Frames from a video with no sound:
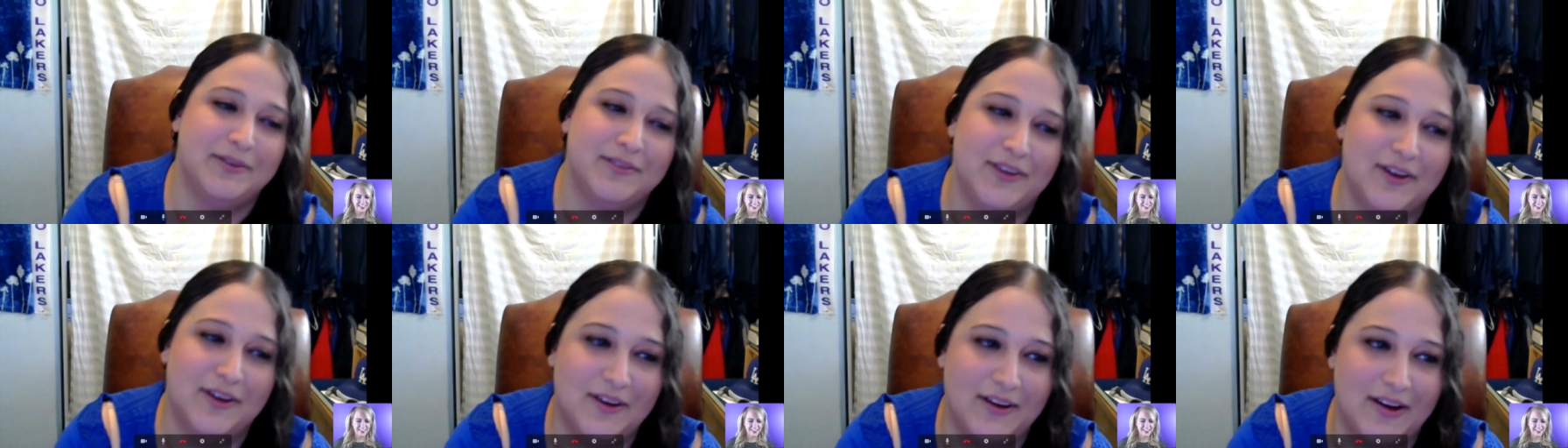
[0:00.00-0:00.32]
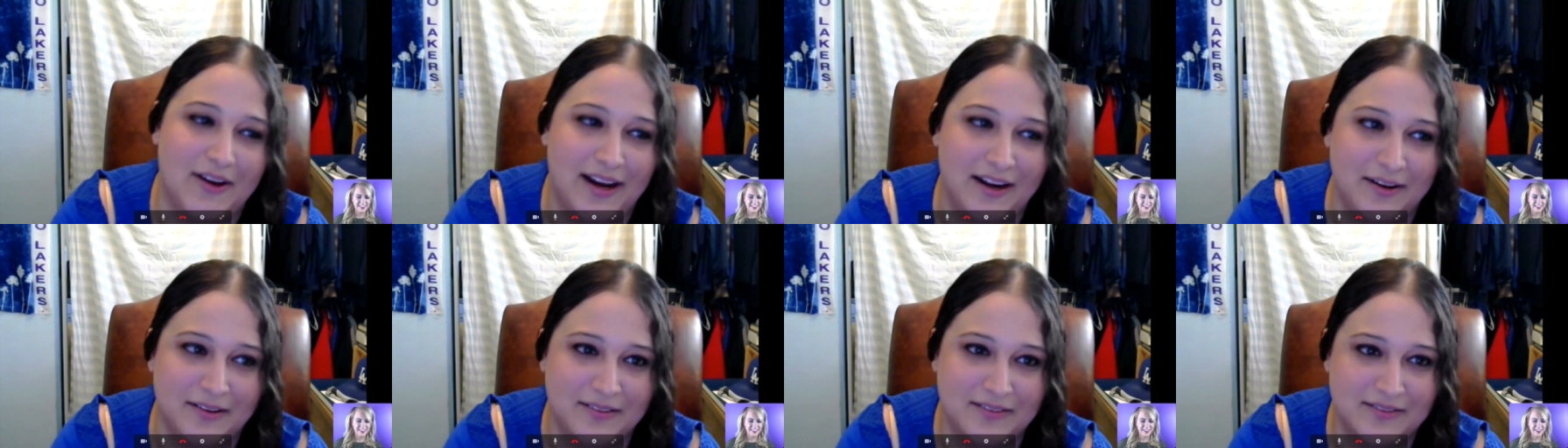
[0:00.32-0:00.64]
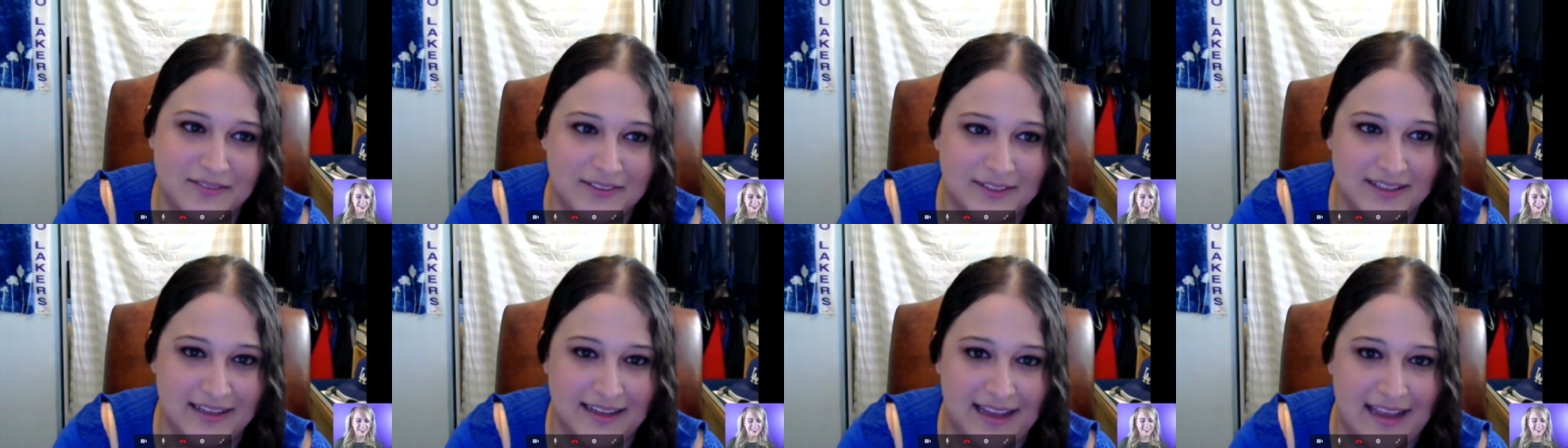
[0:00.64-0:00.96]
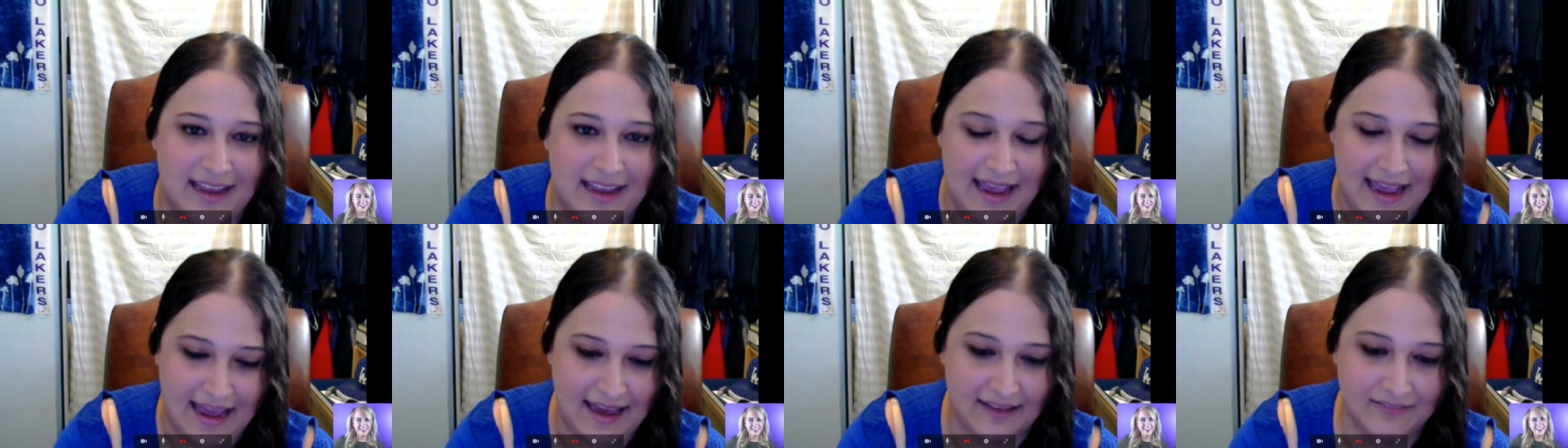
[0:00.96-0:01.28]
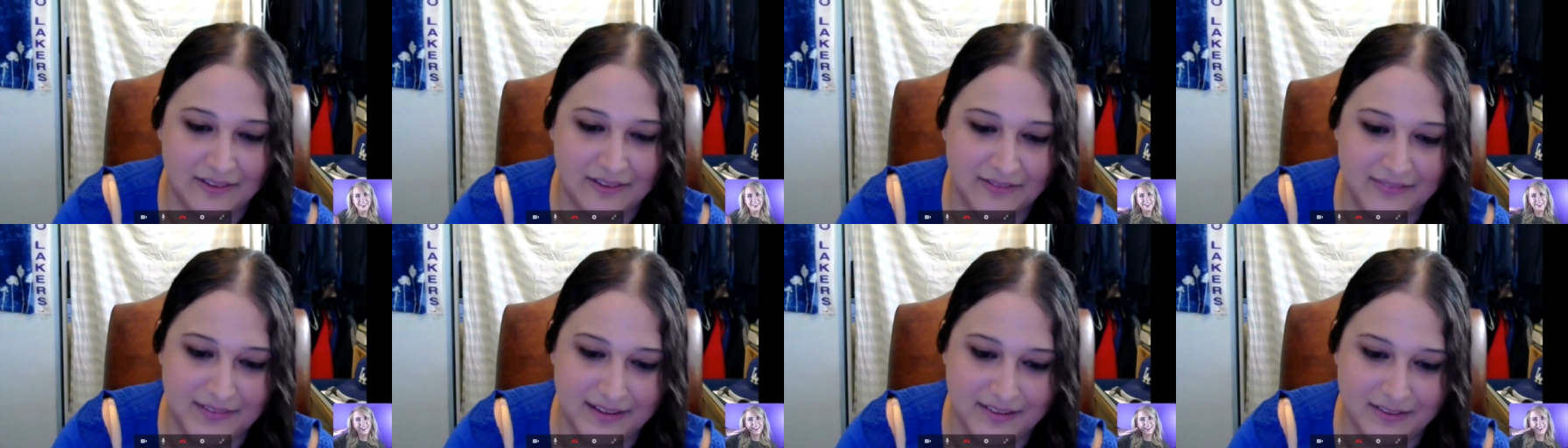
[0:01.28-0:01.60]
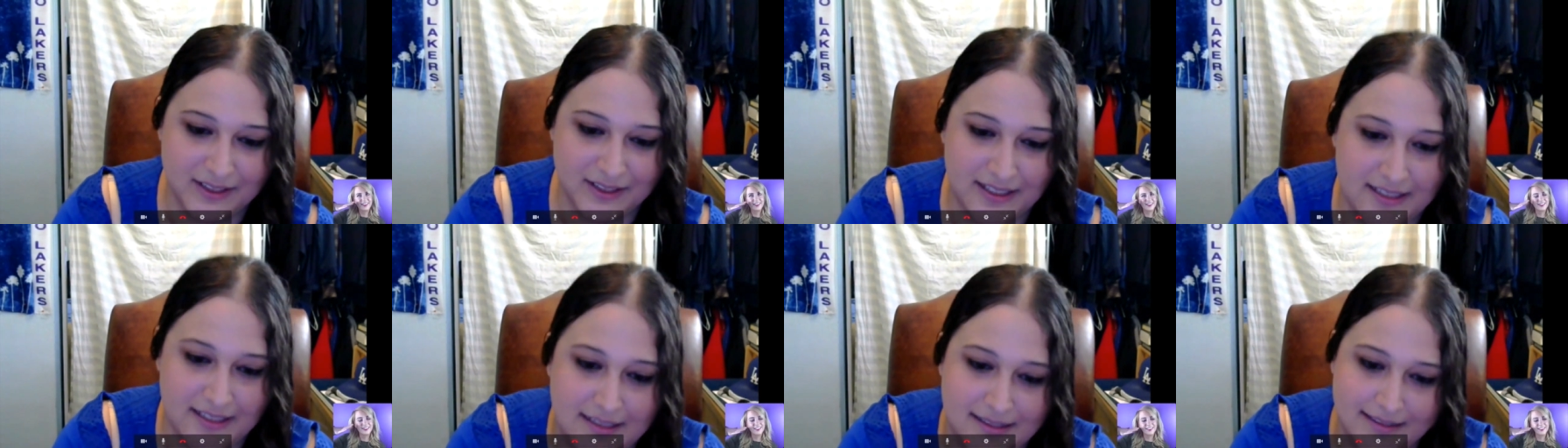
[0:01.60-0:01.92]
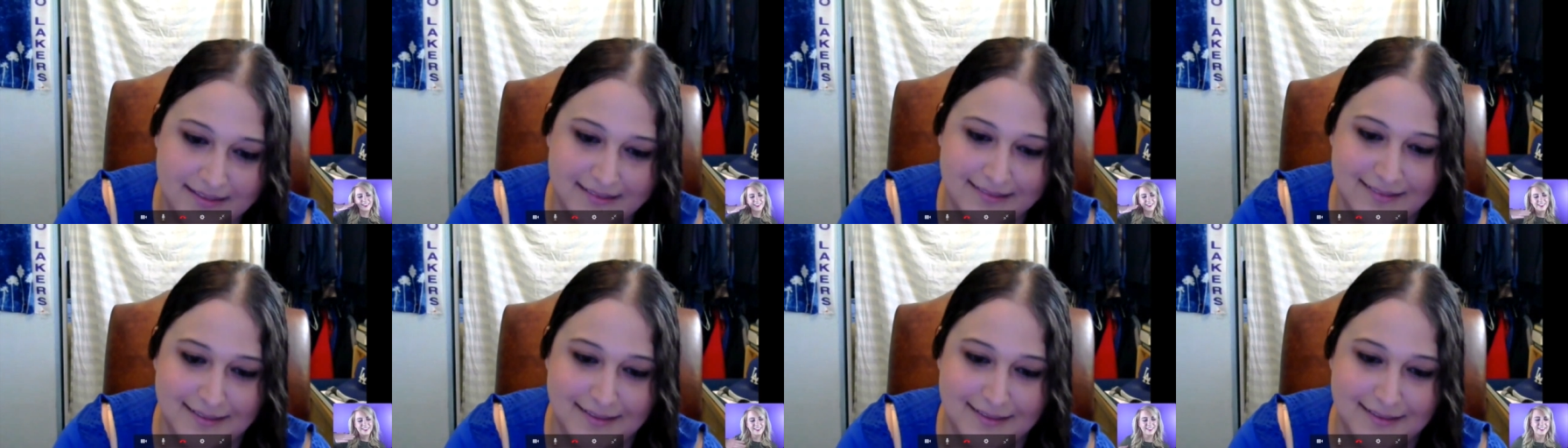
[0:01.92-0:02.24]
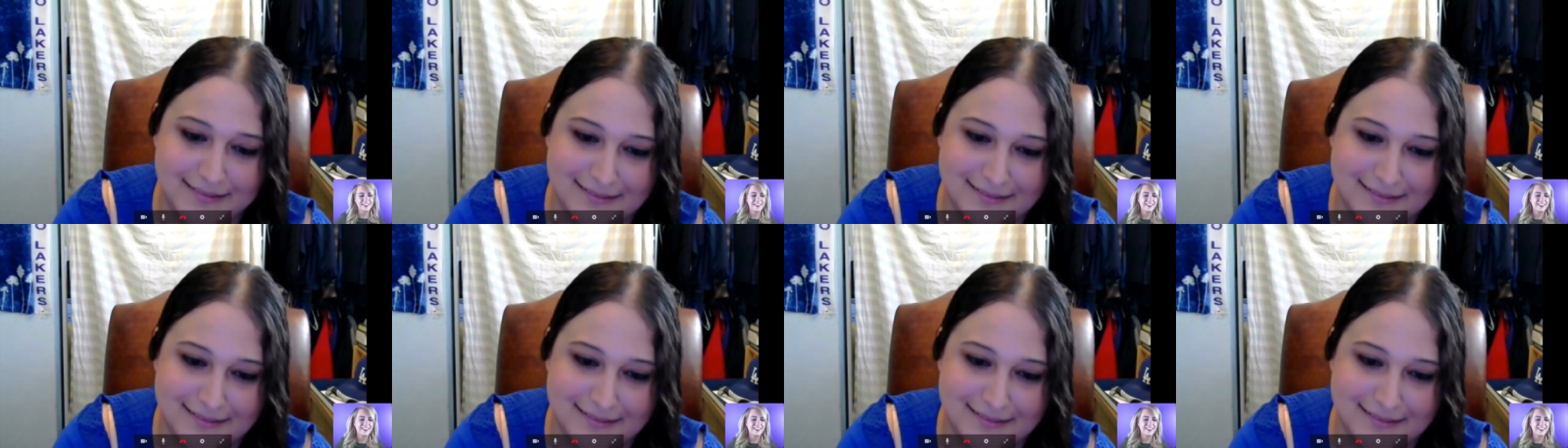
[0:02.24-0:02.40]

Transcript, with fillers: so I don't feel like I have a favorite, so...